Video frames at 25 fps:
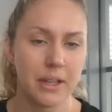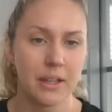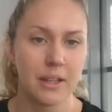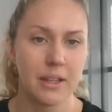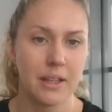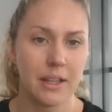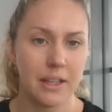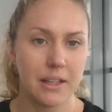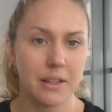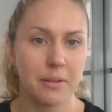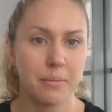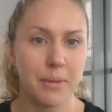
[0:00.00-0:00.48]

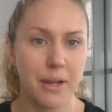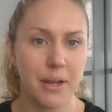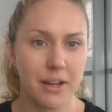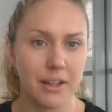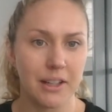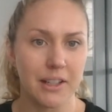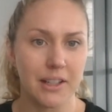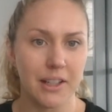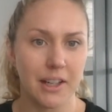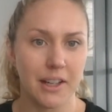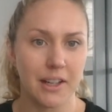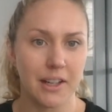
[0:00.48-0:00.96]
in
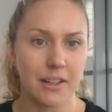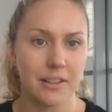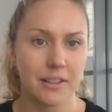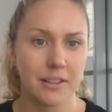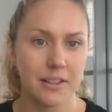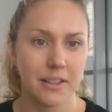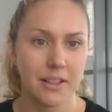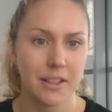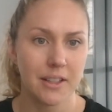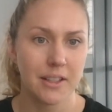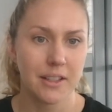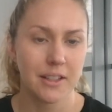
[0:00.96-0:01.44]
America,
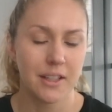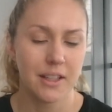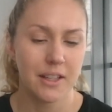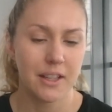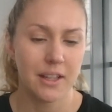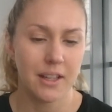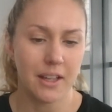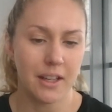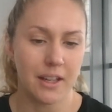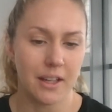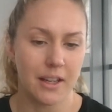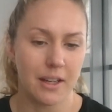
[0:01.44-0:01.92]

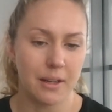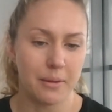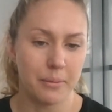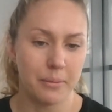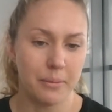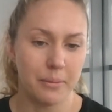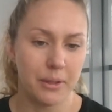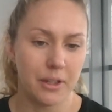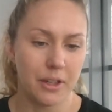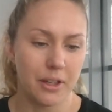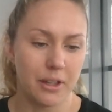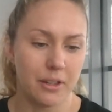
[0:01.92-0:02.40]

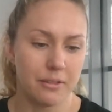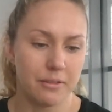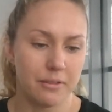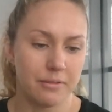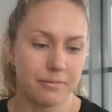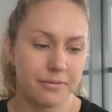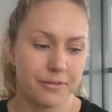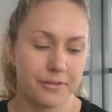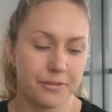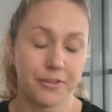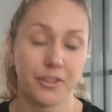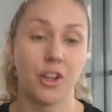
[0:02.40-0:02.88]
you know,
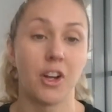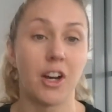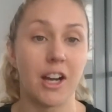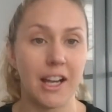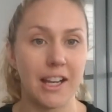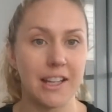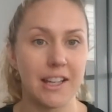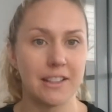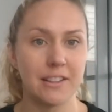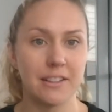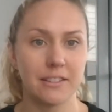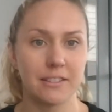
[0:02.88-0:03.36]

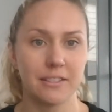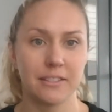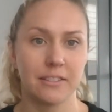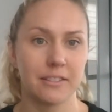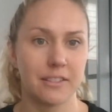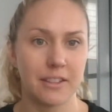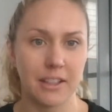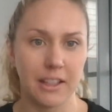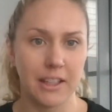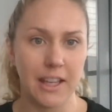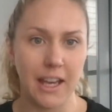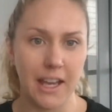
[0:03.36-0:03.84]
flying
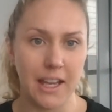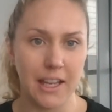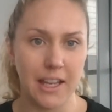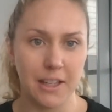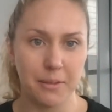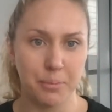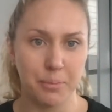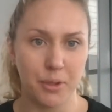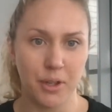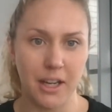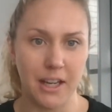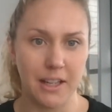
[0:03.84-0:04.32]
the
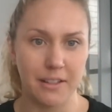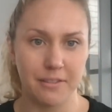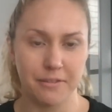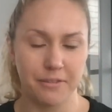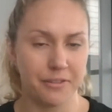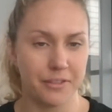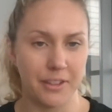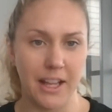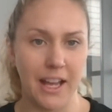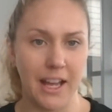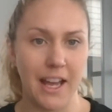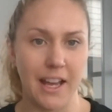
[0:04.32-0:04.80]
gay pride
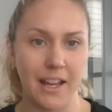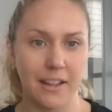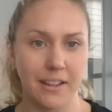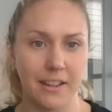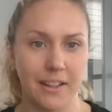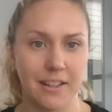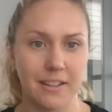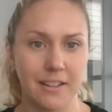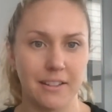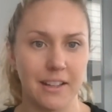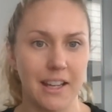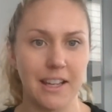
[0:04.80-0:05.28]

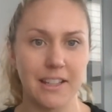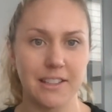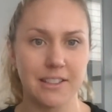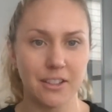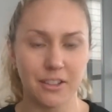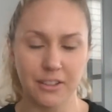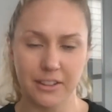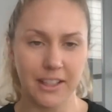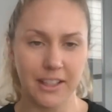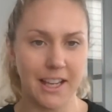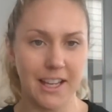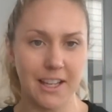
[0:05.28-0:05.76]
flag. And he's
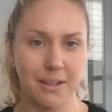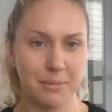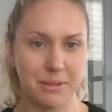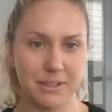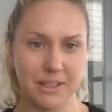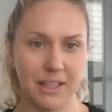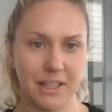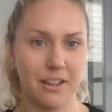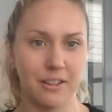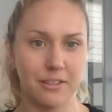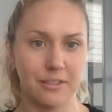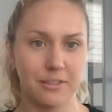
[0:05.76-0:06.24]
not gay
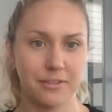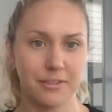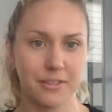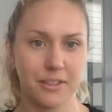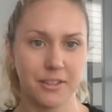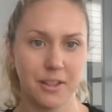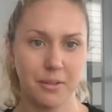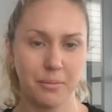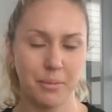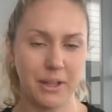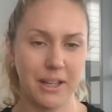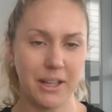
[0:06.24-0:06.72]
himself,
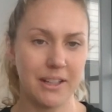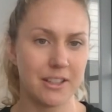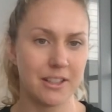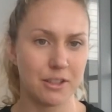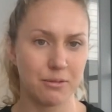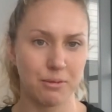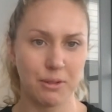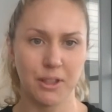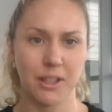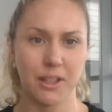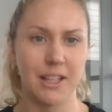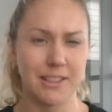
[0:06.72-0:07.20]
but he
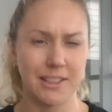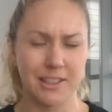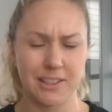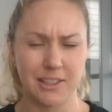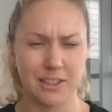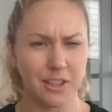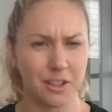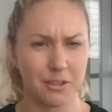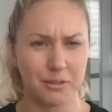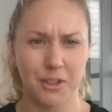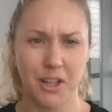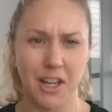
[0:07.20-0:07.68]
just realized it's
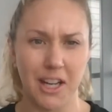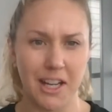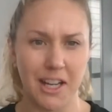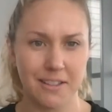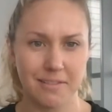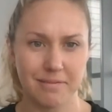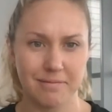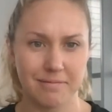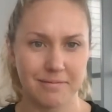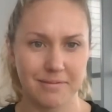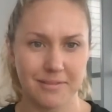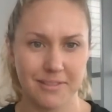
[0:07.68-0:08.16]
not right
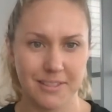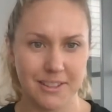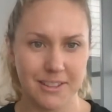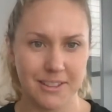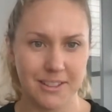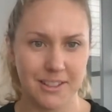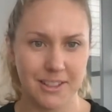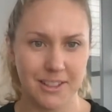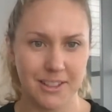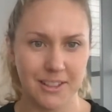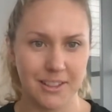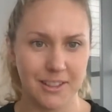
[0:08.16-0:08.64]

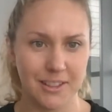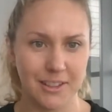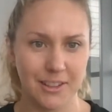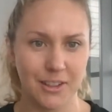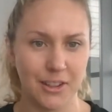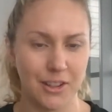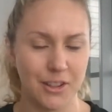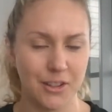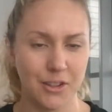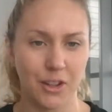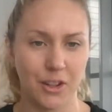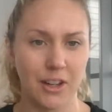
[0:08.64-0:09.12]
to, you
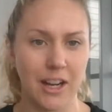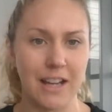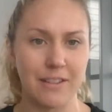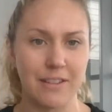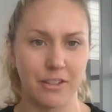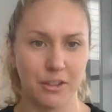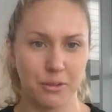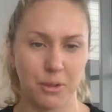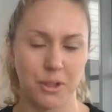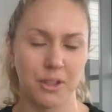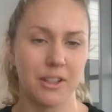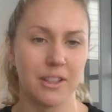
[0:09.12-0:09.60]
know, not have
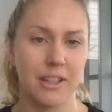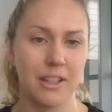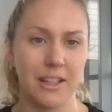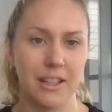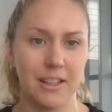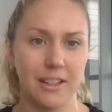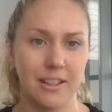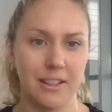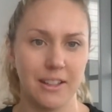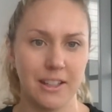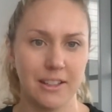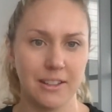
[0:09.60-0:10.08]

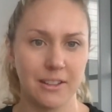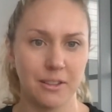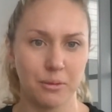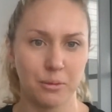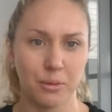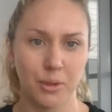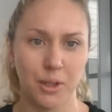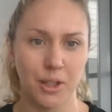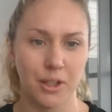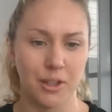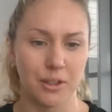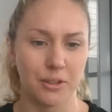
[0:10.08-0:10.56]
equality in the
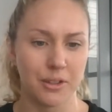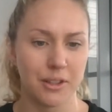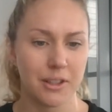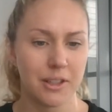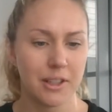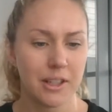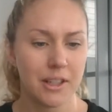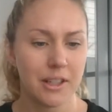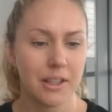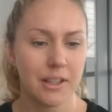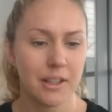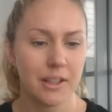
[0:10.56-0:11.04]
world.
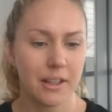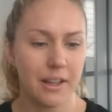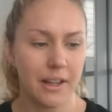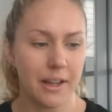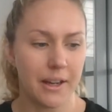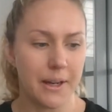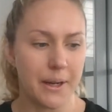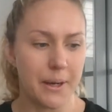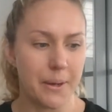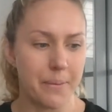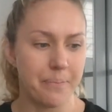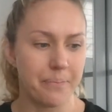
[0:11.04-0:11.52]

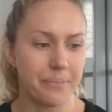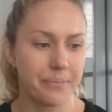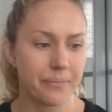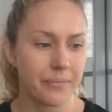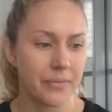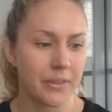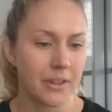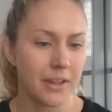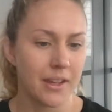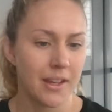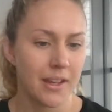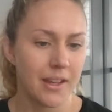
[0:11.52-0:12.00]

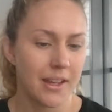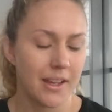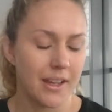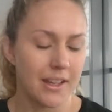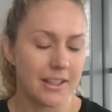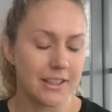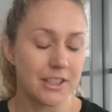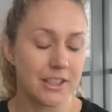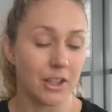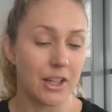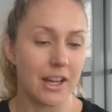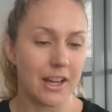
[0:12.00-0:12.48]

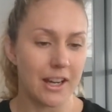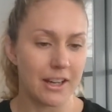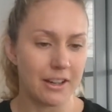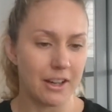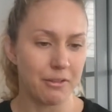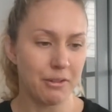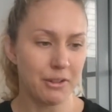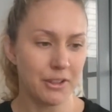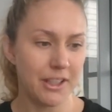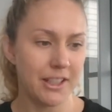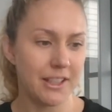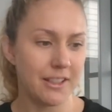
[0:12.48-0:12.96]
And so I
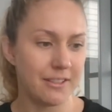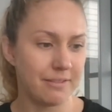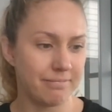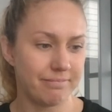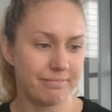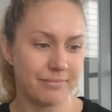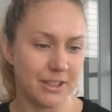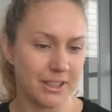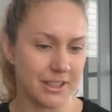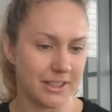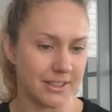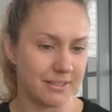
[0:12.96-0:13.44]

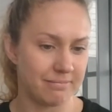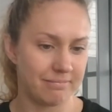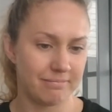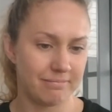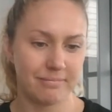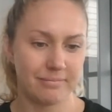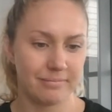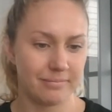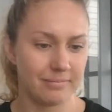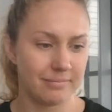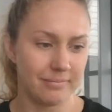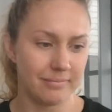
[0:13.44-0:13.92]
really just
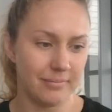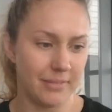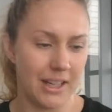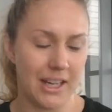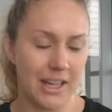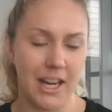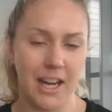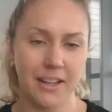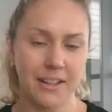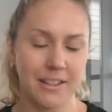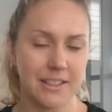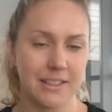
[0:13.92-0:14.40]

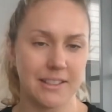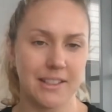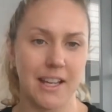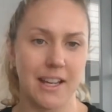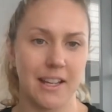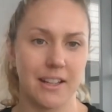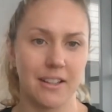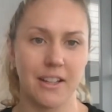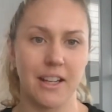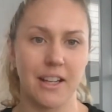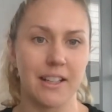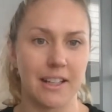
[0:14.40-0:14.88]
harnessed
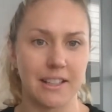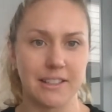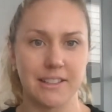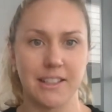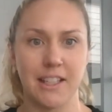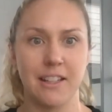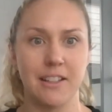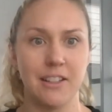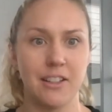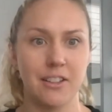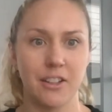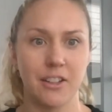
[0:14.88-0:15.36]
that. Like I
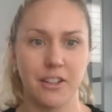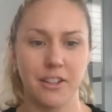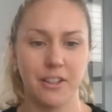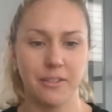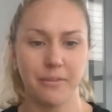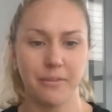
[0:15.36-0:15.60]
said, you know,